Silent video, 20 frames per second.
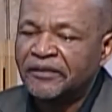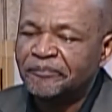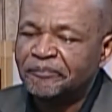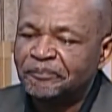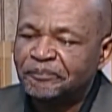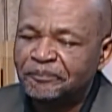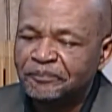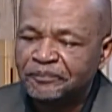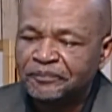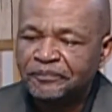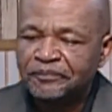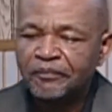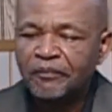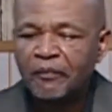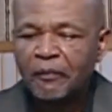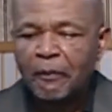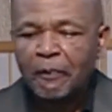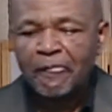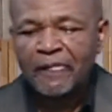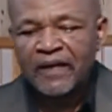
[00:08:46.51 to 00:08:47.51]

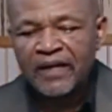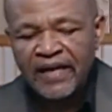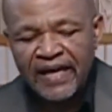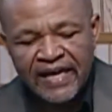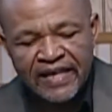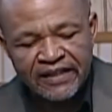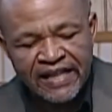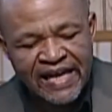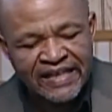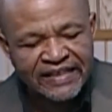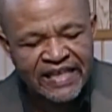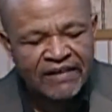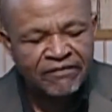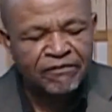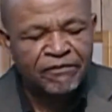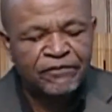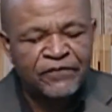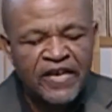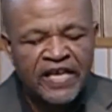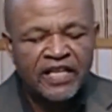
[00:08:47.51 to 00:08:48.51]
Yeah. And I didn't
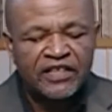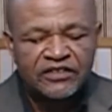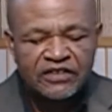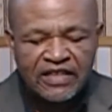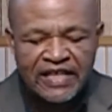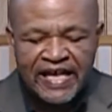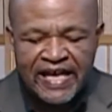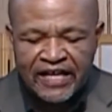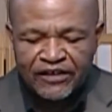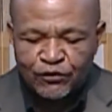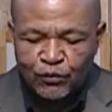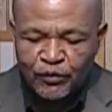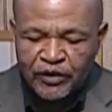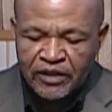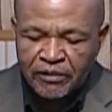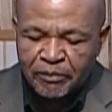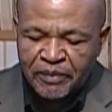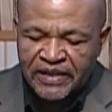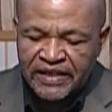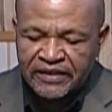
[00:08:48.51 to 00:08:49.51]
finish last
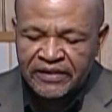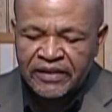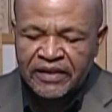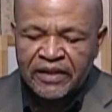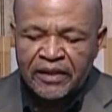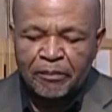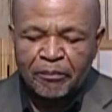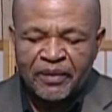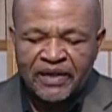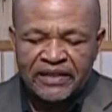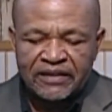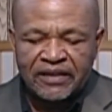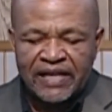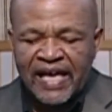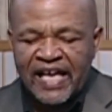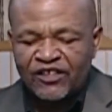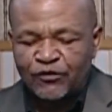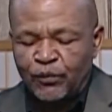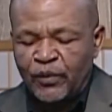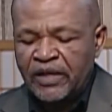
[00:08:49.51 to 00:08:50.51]
week, but
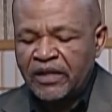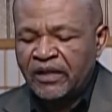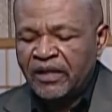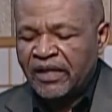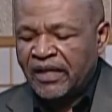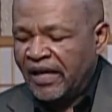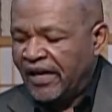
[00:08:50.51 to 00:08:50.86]
as we,